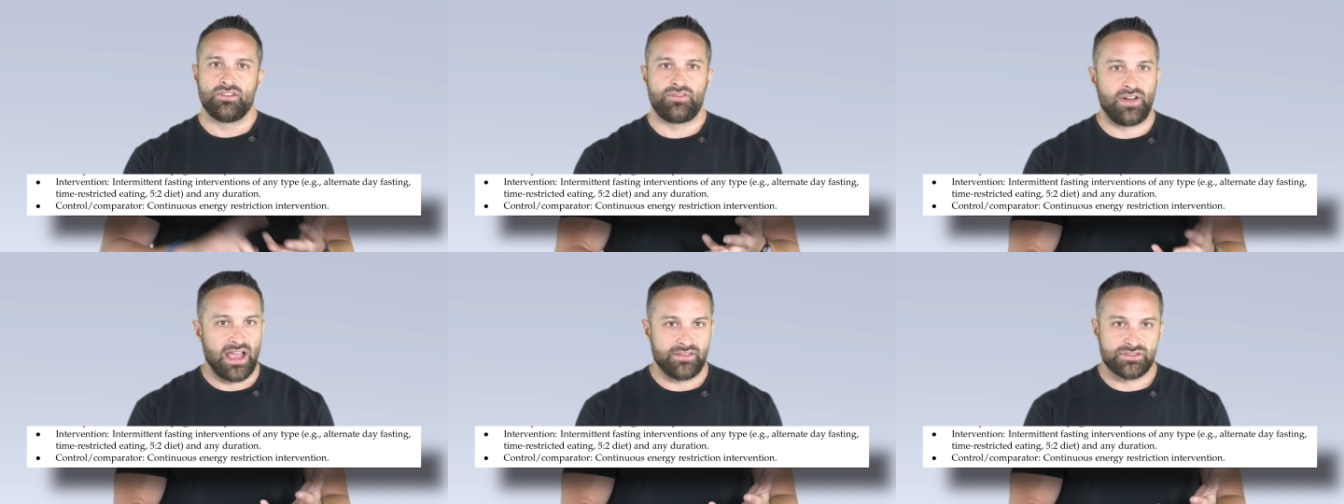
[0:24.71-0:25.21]

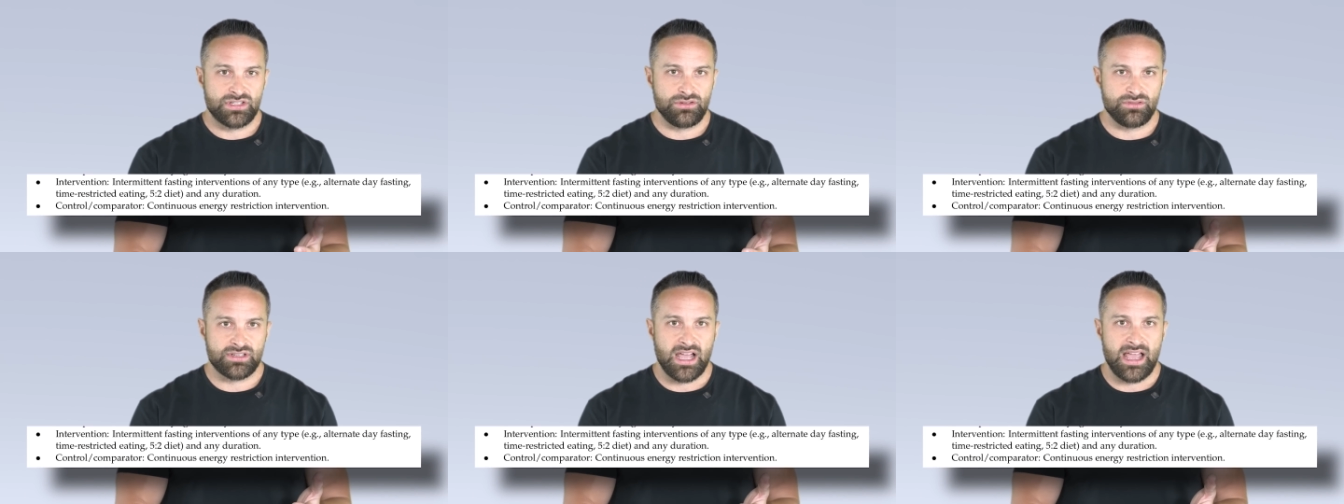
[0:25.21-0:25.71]

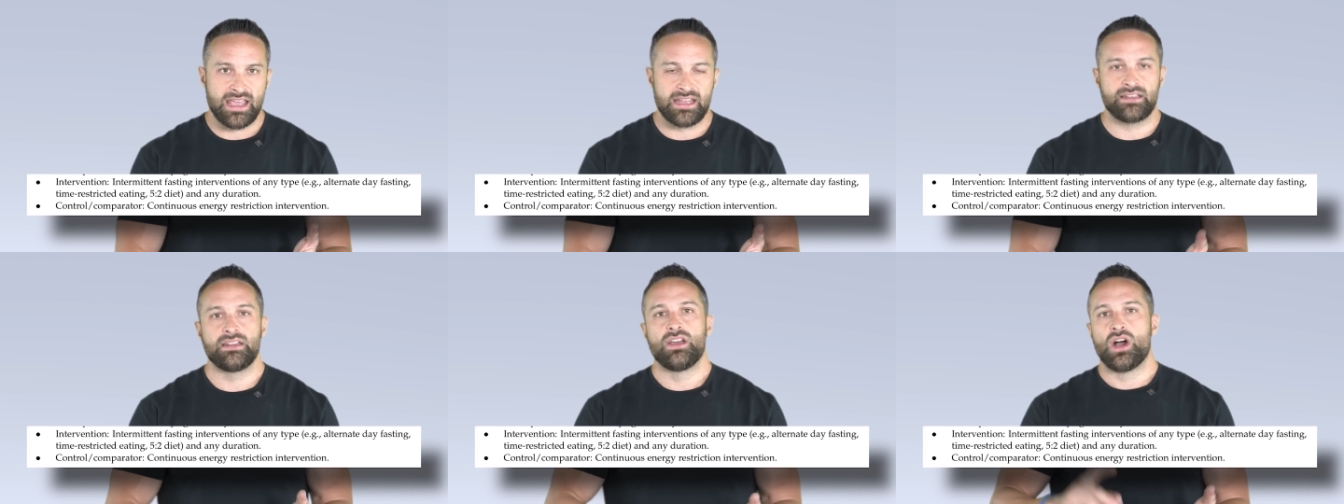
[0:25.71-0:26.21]
5-2
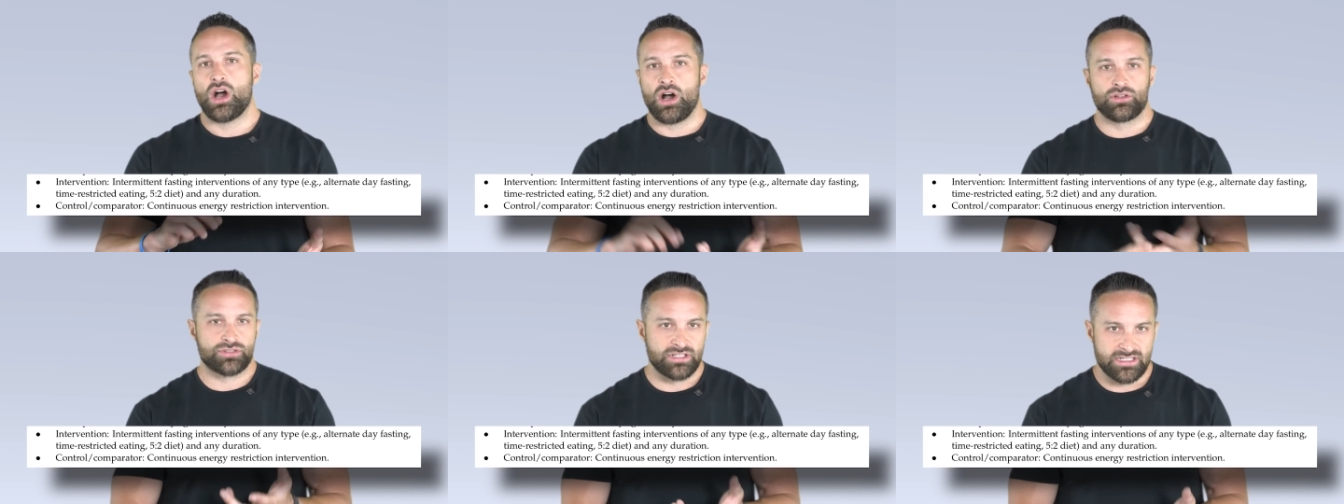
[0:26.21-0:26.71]
diet,
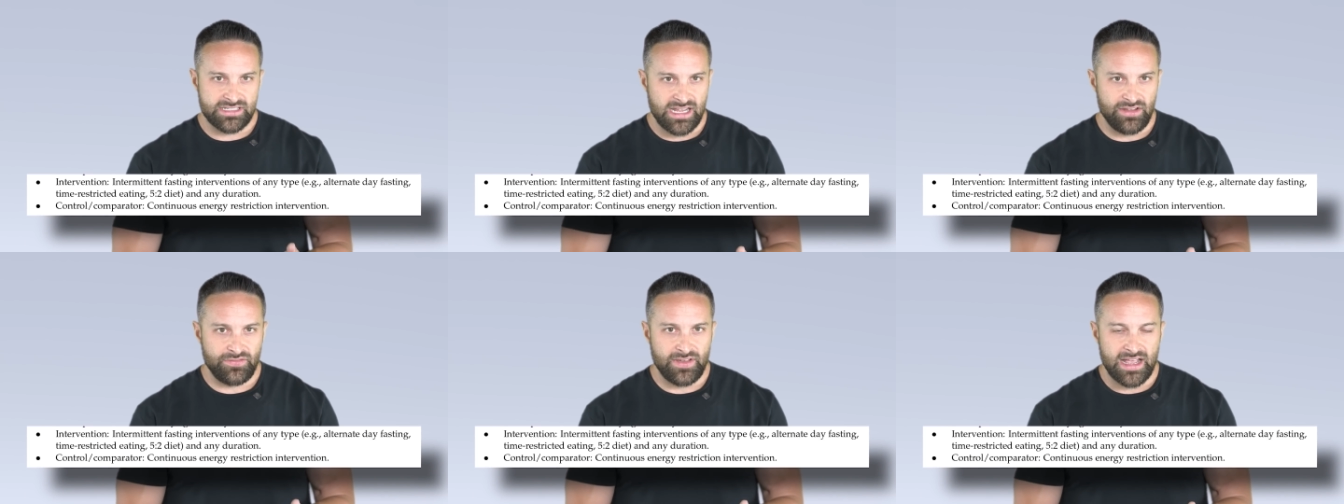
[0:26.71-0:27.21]
alternate
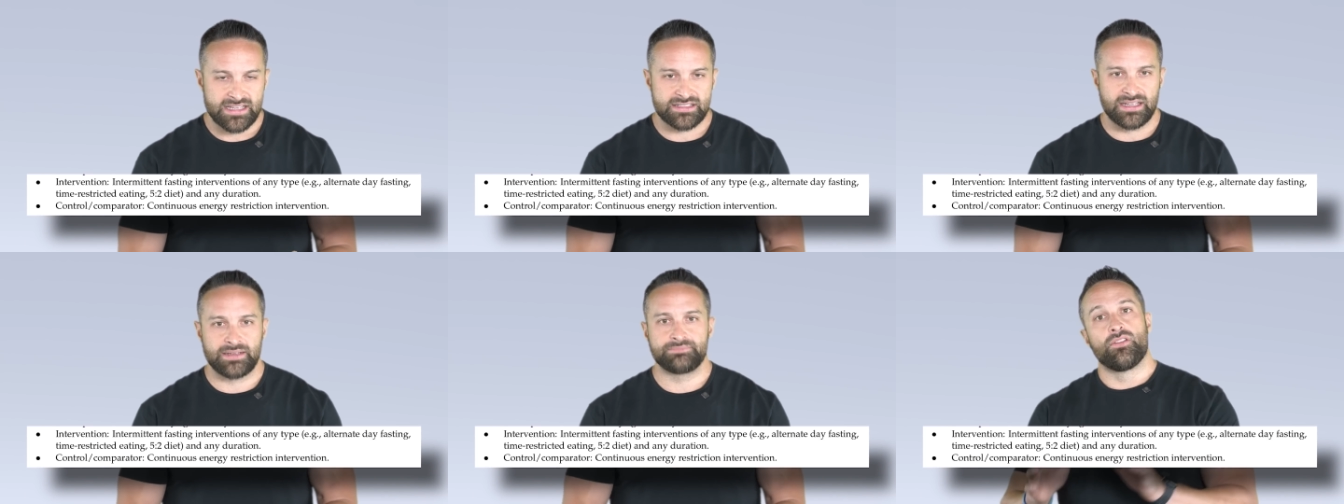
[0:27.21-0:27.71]
day
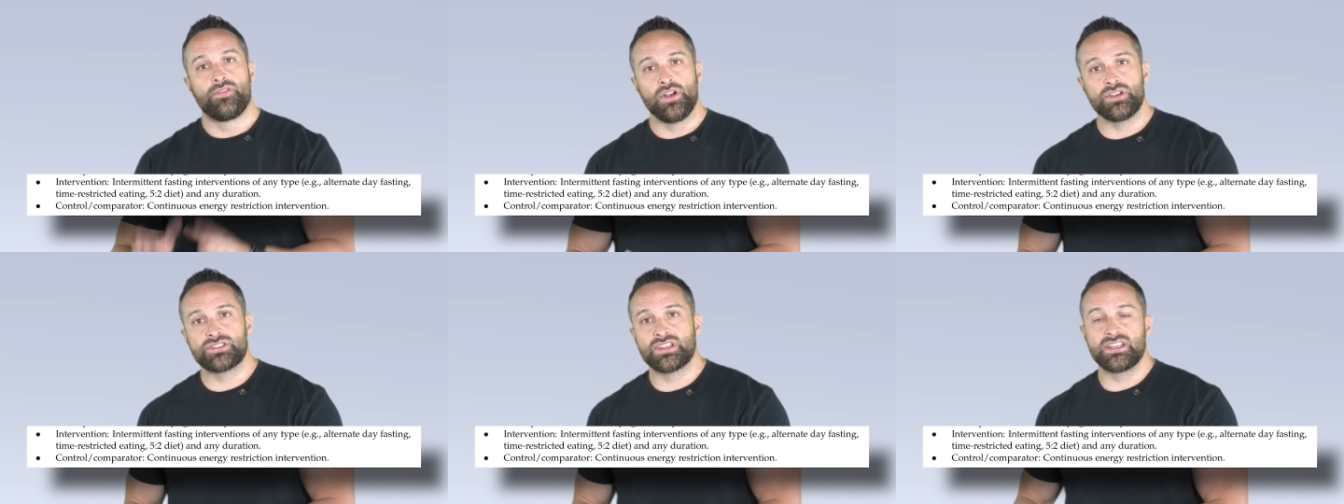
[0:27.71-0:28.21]
fasting
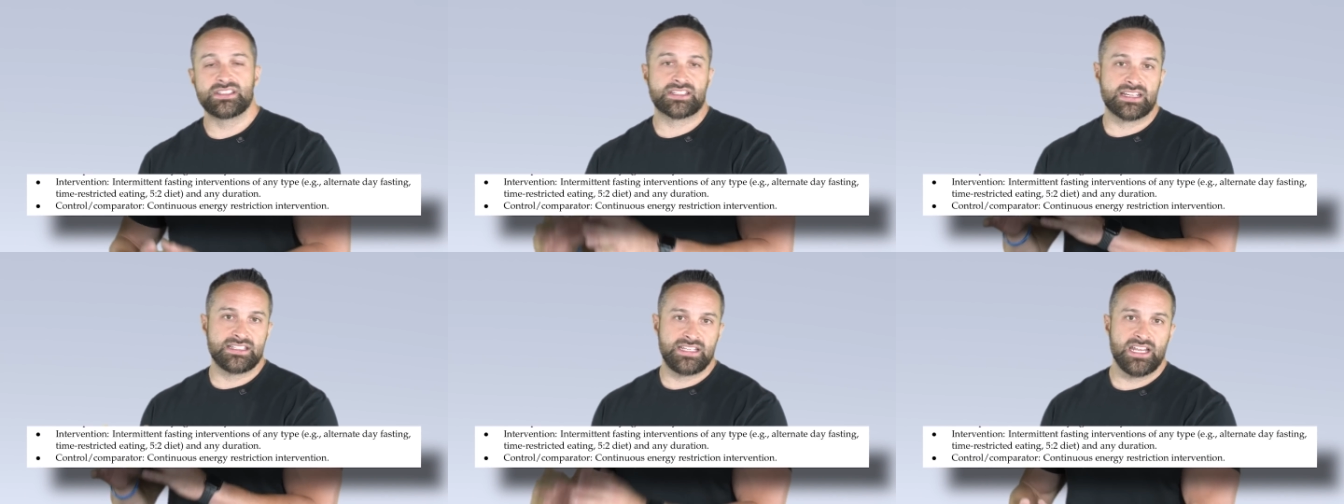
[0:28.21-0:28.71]
versus
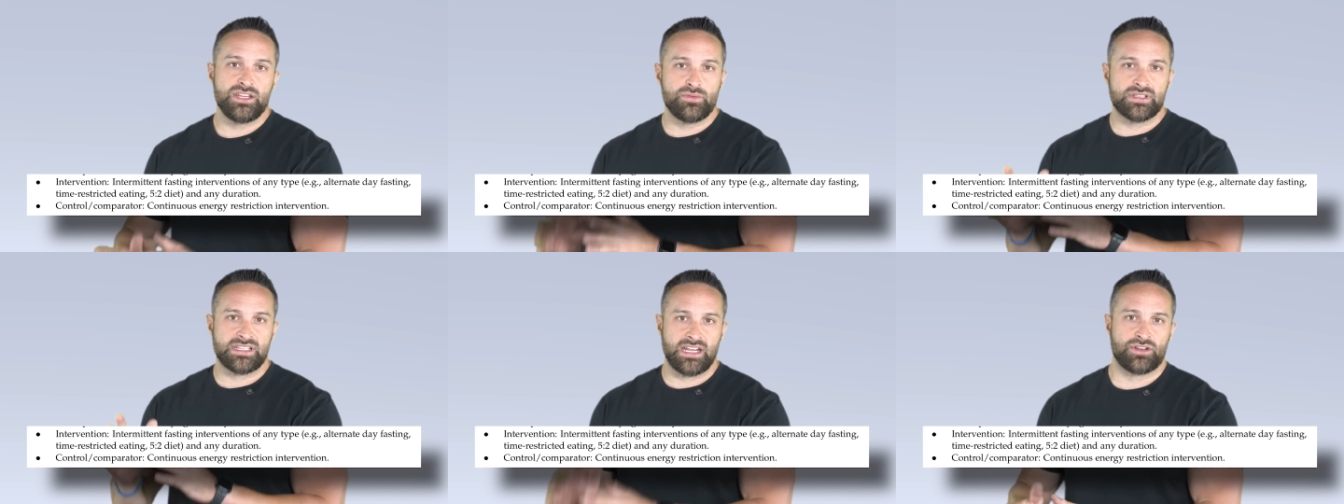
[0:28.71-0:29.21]

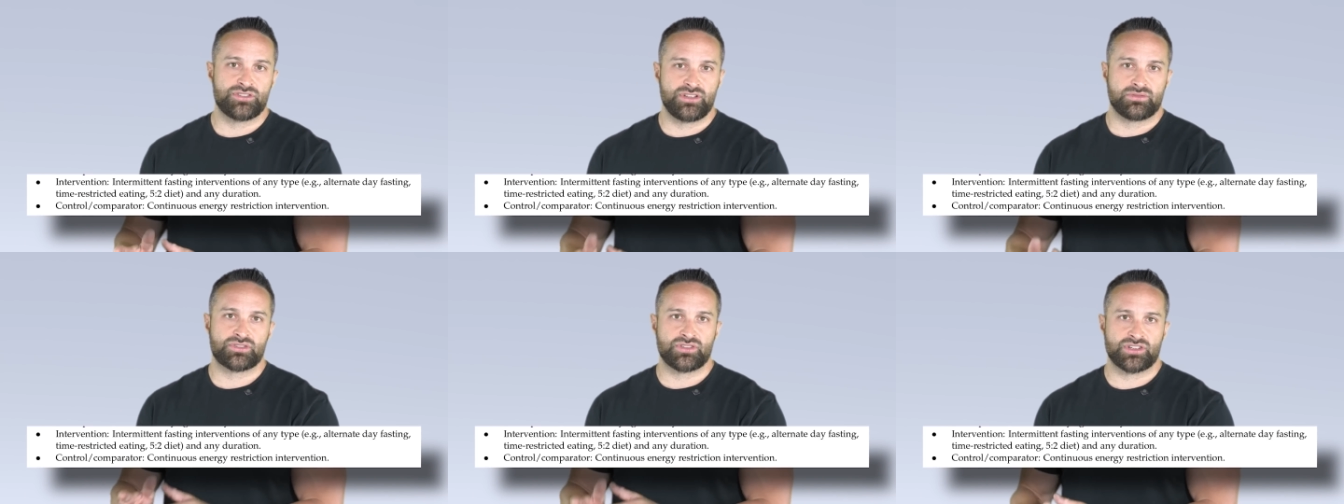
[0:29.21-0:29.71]
continuous energy
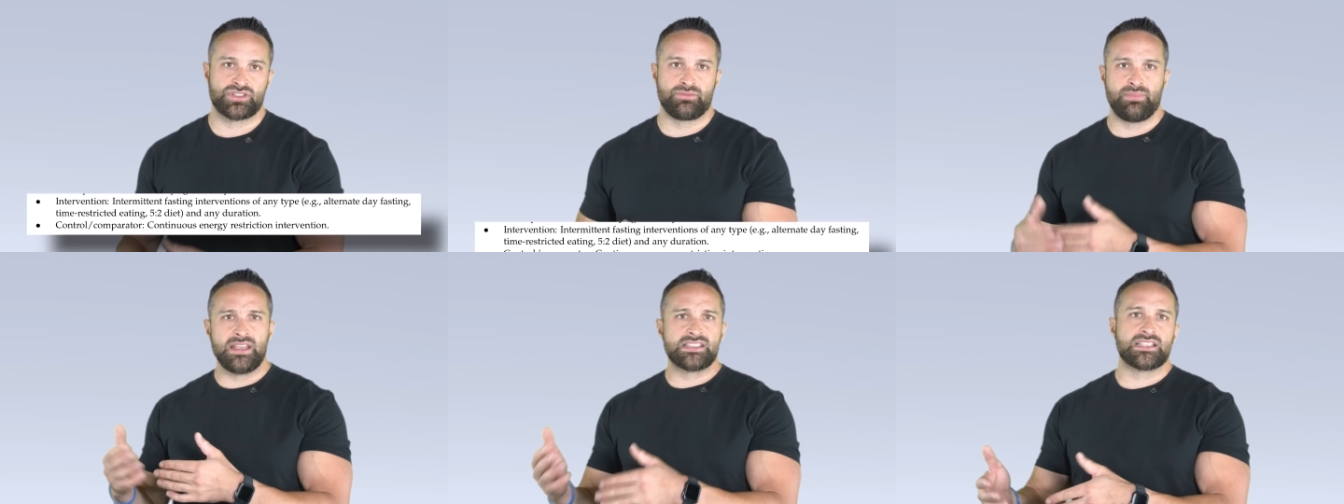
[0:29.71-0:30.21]

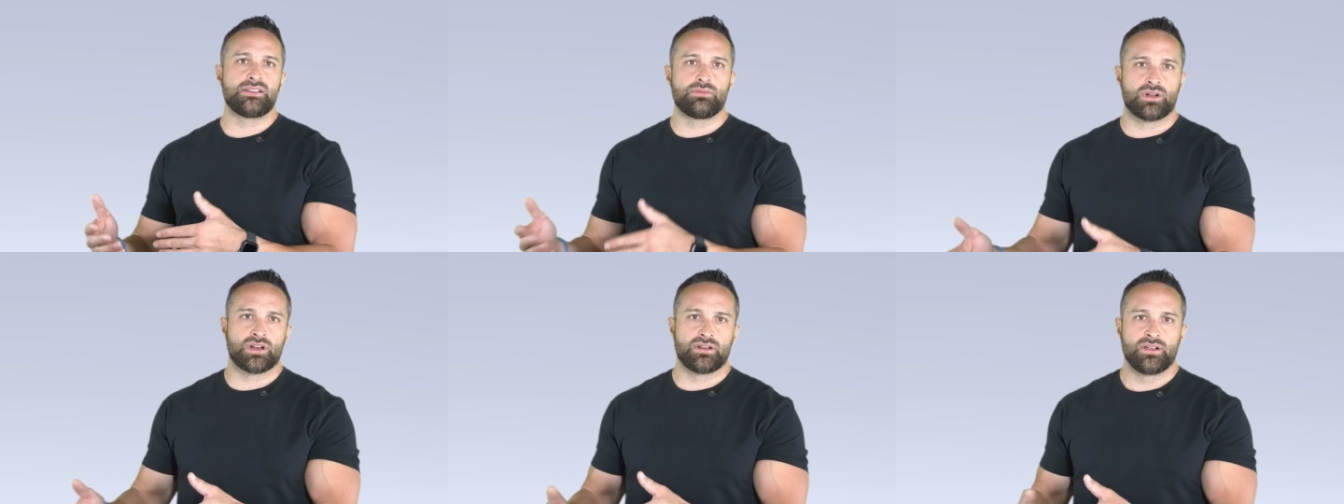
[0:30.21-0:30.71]
restriction, basically
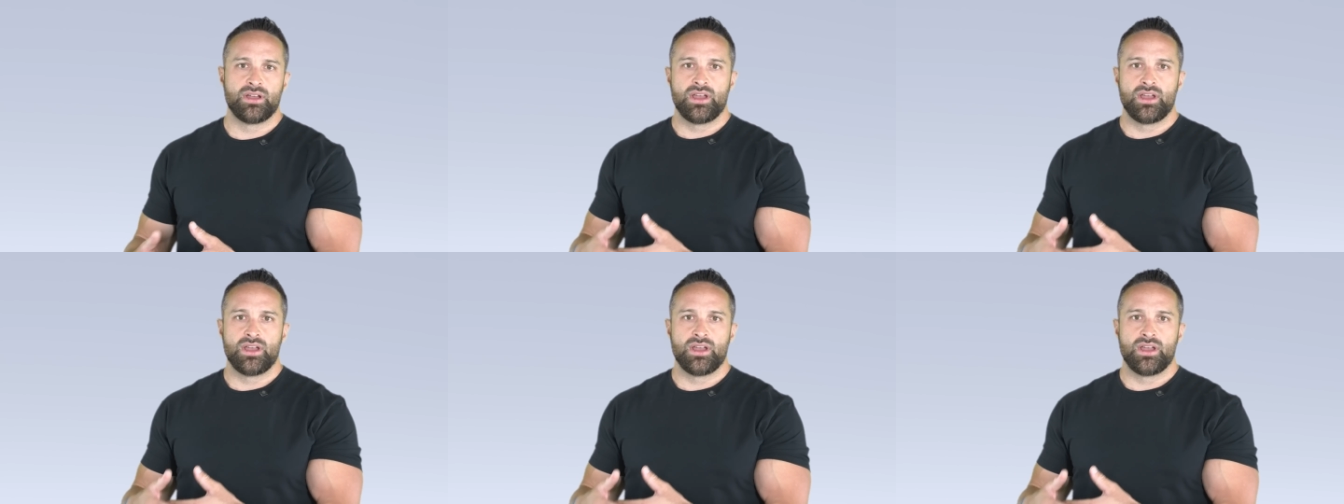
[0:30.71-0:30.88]
where